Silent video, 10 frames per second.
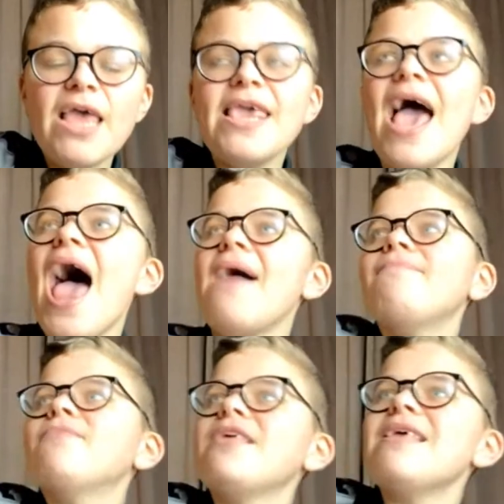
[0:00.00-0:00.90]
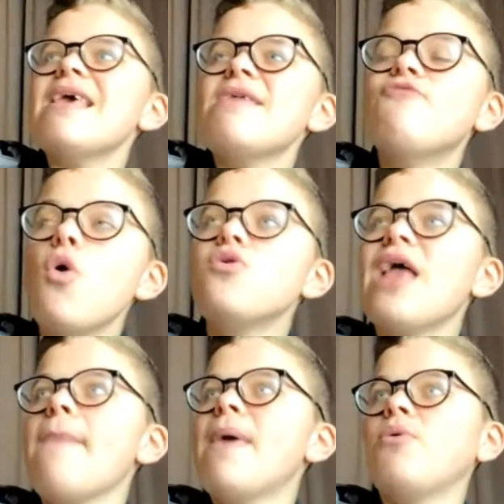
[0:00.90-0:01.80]
Yeah, he ruined
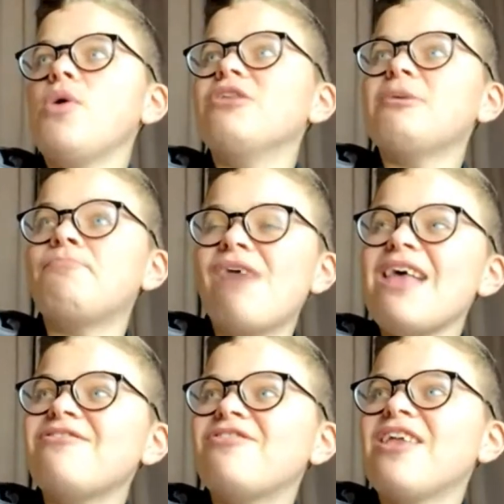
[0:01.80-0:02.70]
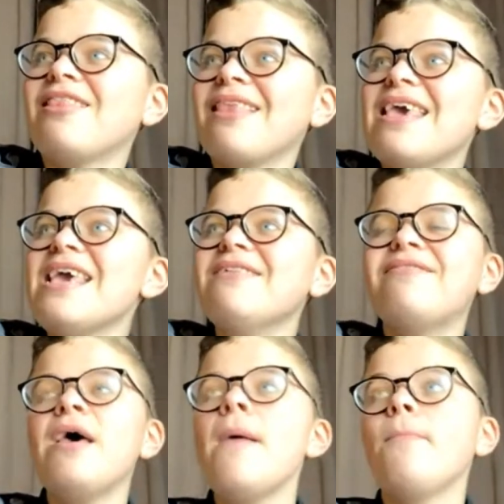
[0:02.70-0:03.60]
it a bit when he went to Preston and
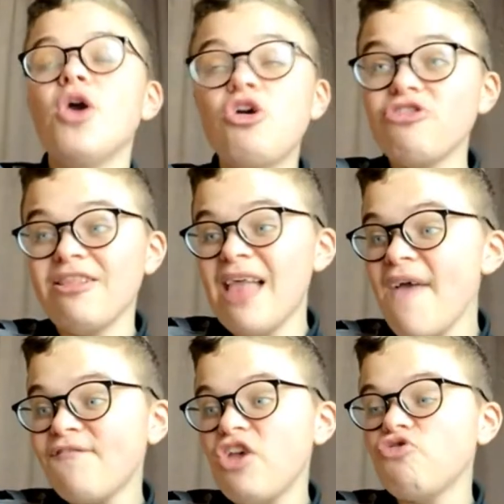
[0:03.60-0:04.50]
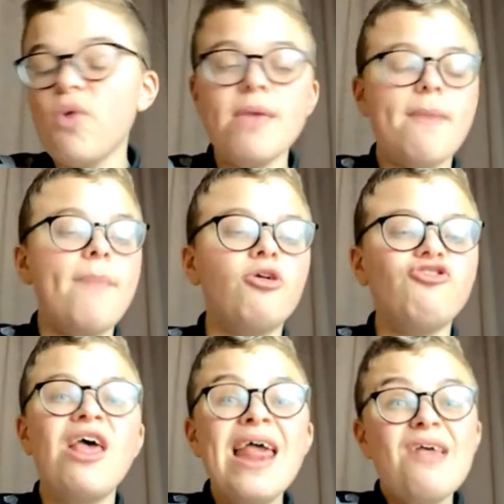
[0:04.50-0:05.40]
Leeds. But he could have left it, sweet
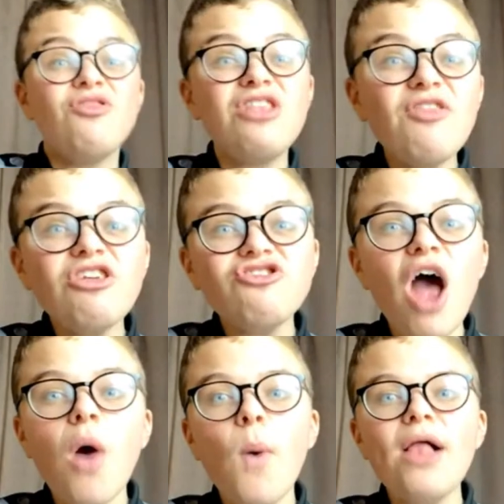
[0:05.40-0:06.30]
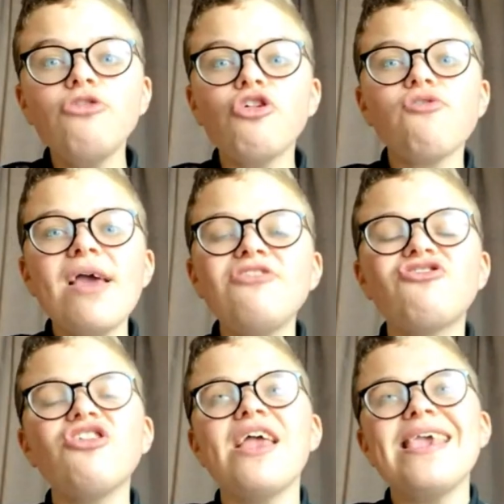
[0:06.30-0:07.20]
memories. Did he start well under
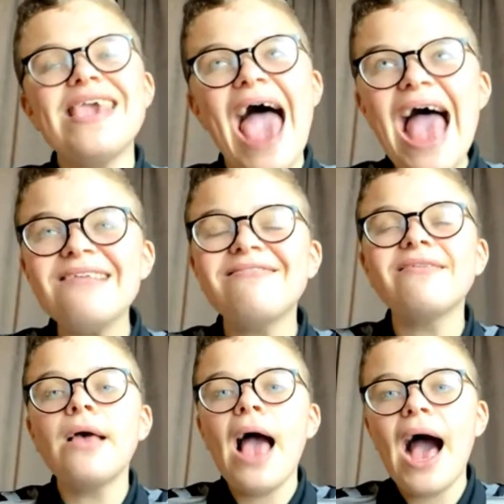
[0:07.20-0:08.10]
Grayson? Yes.